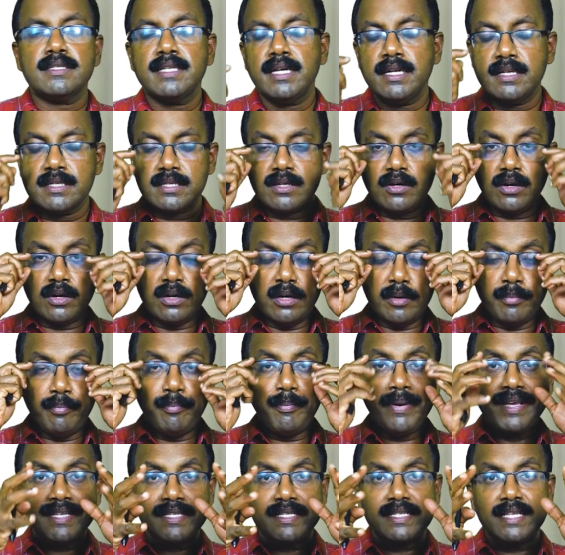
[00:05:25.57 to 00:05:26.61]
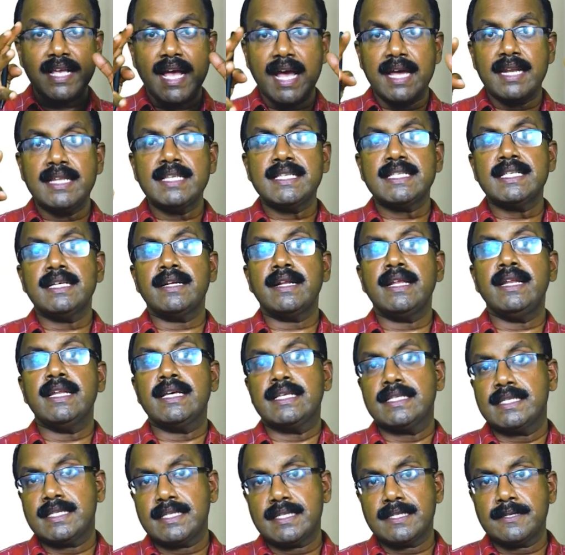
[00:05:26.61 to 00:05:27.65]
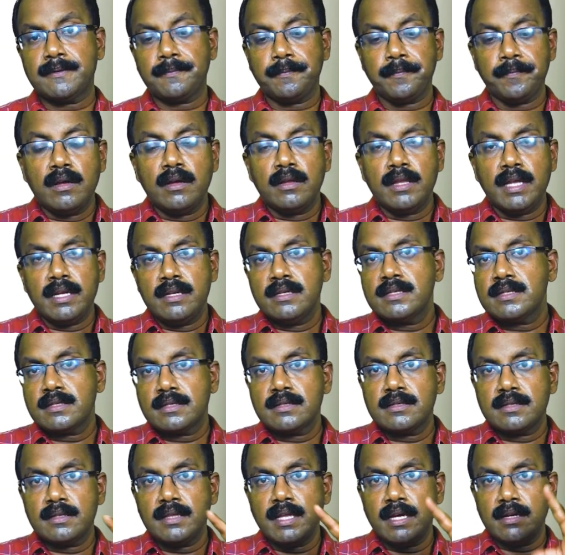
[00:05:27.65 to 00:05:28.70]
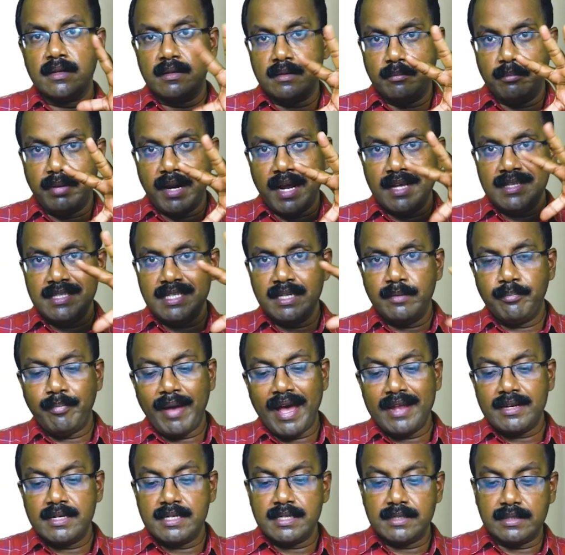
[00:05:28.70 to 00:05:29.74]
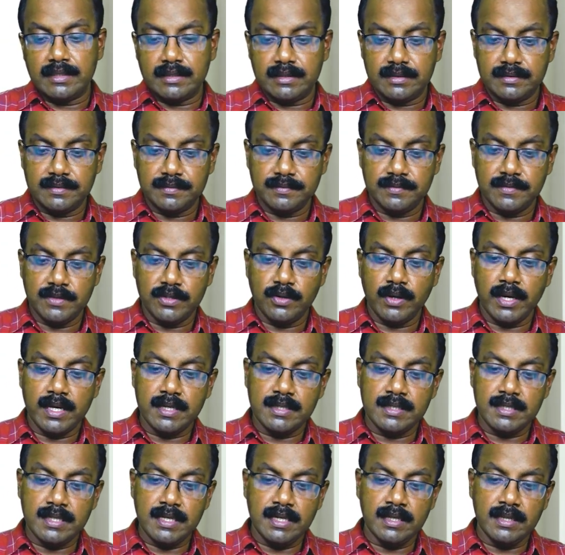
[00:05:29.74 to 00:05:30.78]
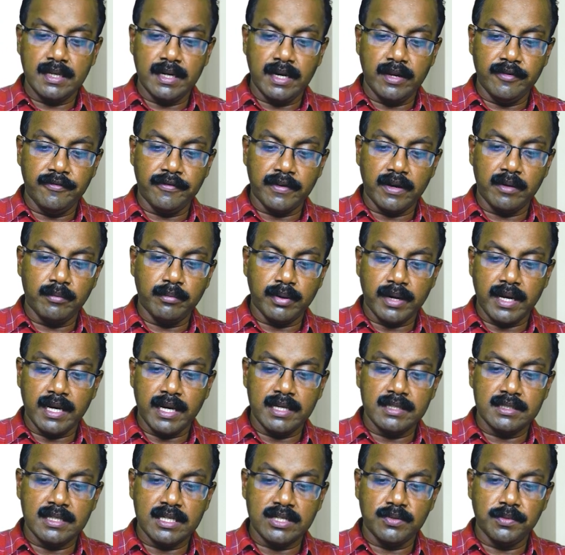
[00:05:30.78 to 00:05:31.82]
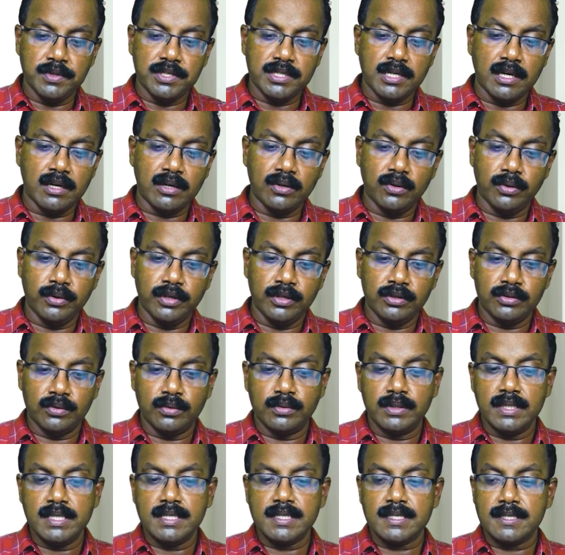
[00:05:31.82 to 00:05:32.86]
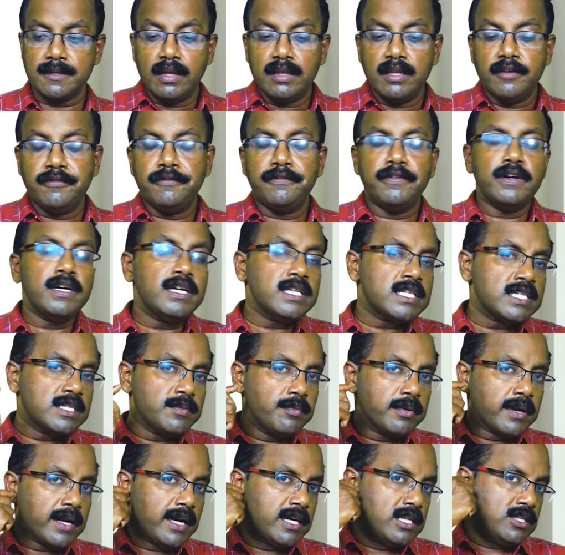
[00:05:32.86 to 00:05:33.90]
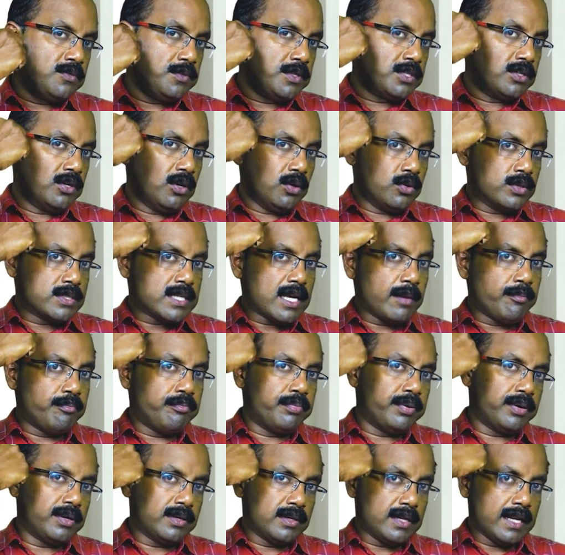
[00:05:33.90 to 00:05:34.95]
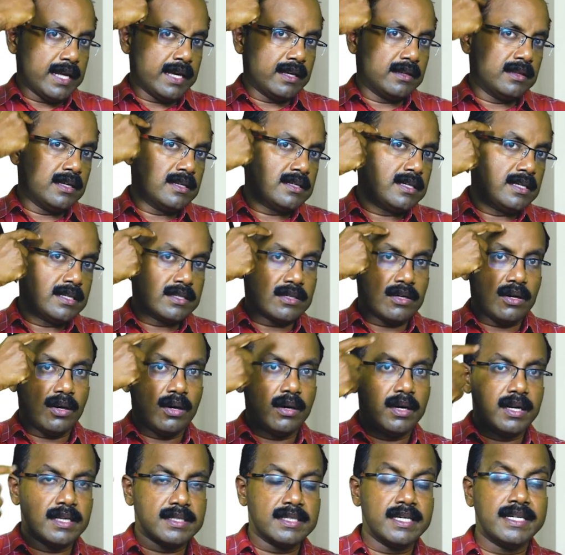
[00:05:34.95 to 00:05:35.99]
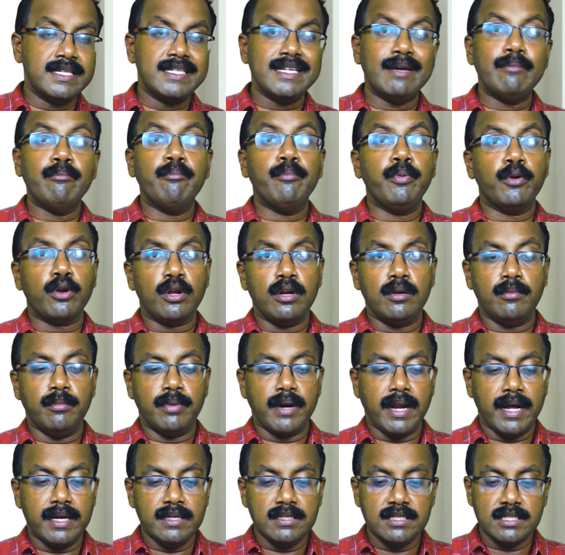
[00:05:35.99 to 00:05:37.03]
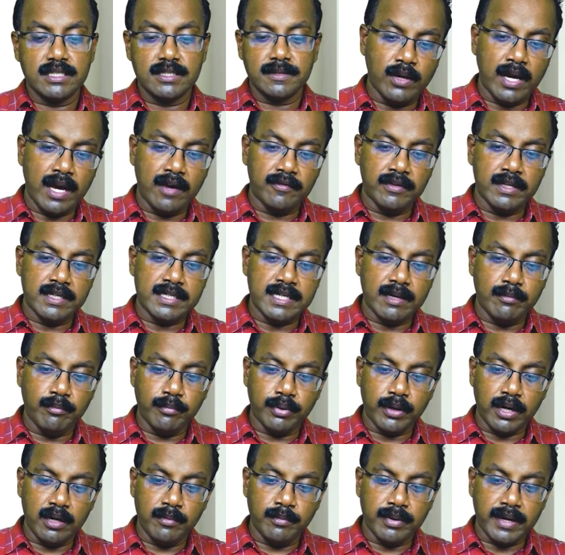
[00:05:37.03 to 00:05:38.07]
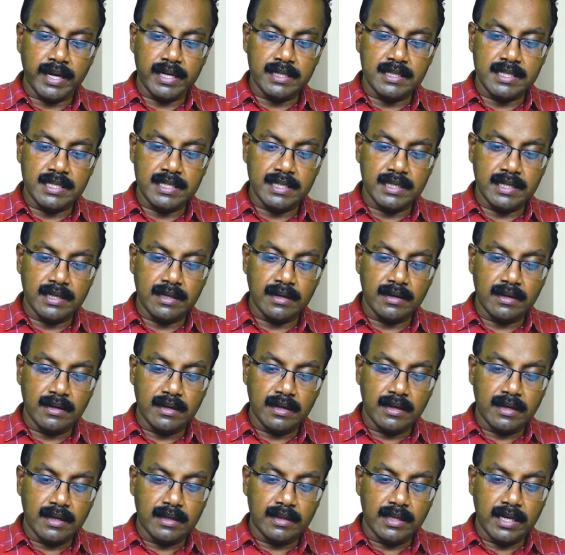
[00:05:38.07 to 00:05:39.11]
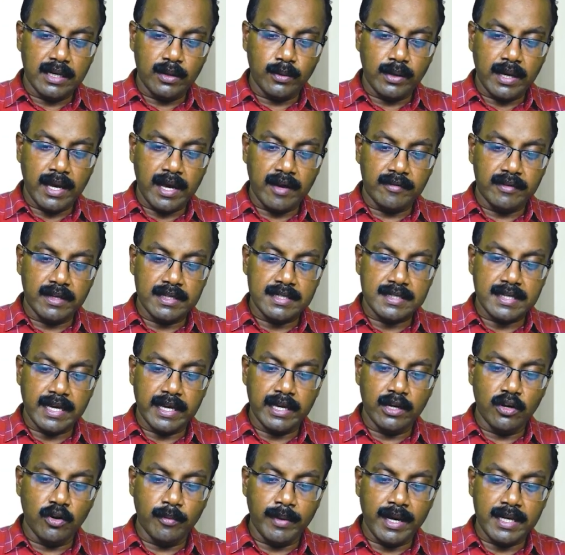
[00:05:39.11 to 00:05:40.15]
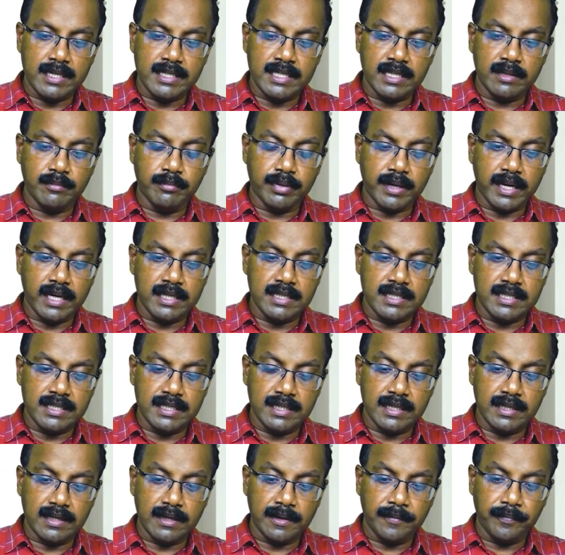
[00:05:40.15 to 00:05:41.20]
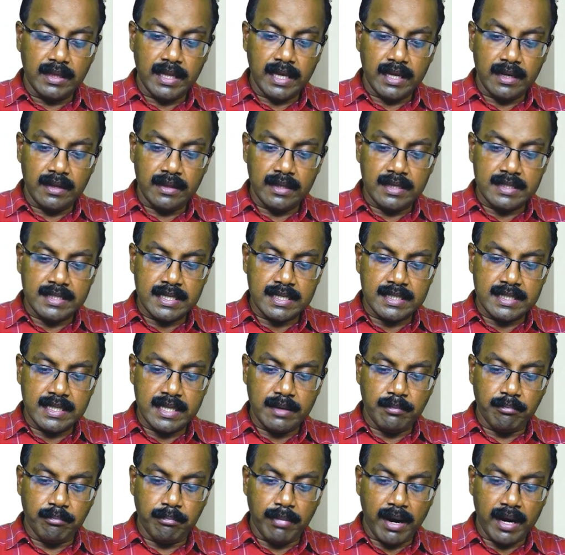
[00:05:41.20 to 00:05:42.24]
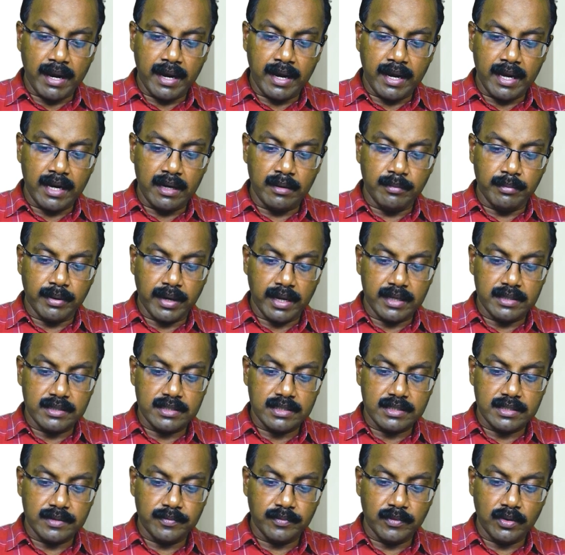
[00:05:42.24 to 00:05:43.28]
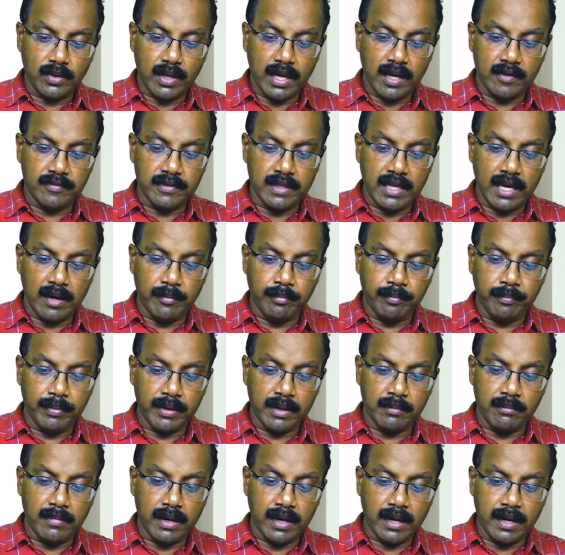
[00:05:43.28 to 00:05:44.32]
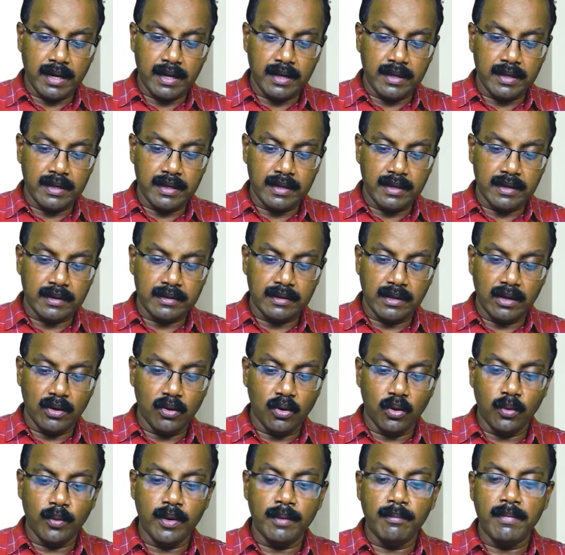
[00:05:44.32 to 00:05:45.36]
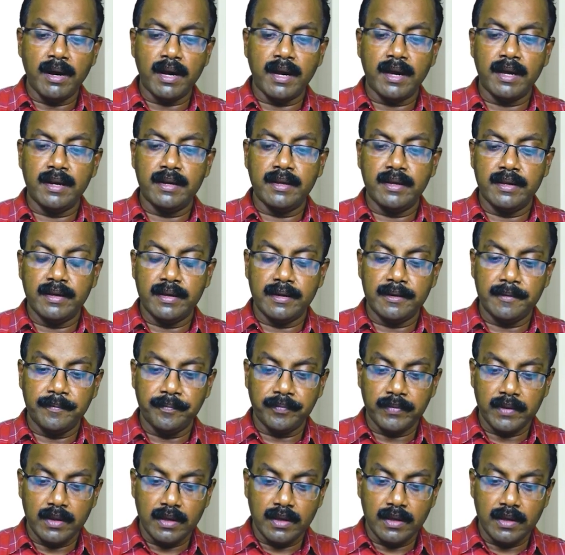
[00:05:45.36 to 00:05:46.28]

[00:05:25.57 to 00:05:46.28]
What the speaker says: That is called pes anserinus. That is that branching pattern. So, you can see the different branches which are going through this. The first branch which goes up like this is called as the temporal branch. You have the temporal branch here. Then you have the zygomatic branch here. Then this is the buccal branch. You have the upper buccal here, the lower buccal here.